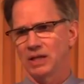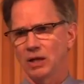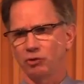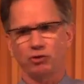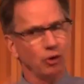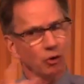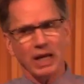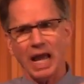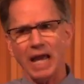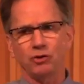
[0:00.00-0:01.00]
Now, she already
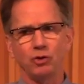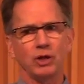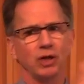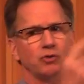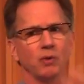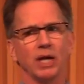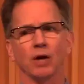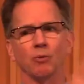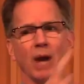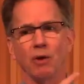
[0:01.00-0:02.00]
had two kids running
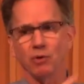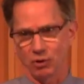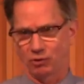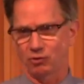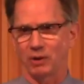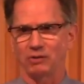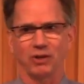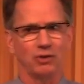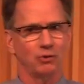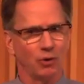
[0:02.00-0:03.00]
around her, so I
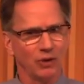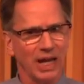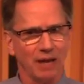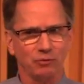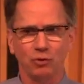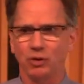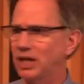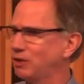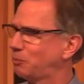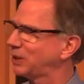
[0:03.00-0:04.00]
said, "You only have two
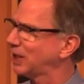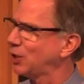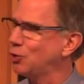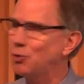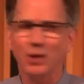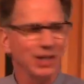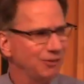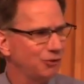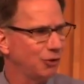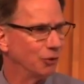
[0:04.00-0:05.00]
kids, but then who are
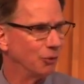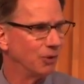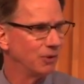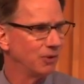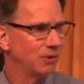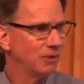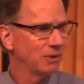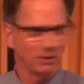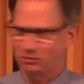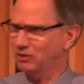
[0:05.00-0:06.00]
these two?"
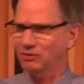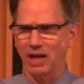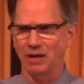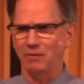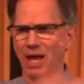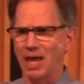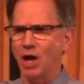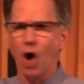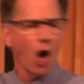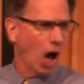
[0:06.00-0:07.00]
It's just kind of
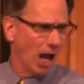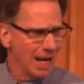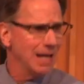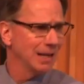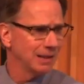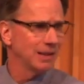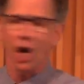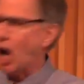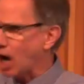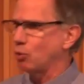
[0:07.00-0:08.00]
odd,
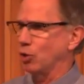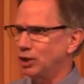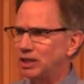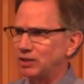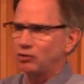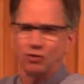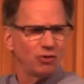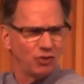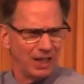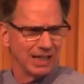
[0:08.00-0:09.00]
awkward, that they're
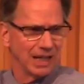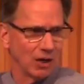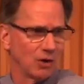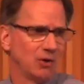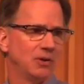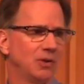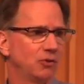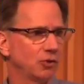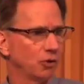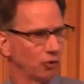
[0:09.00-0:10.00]
just sitting there.
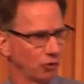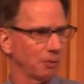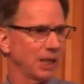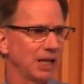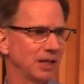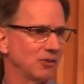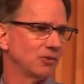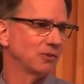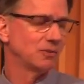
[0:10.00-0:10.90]
She goes, "Those are my kids."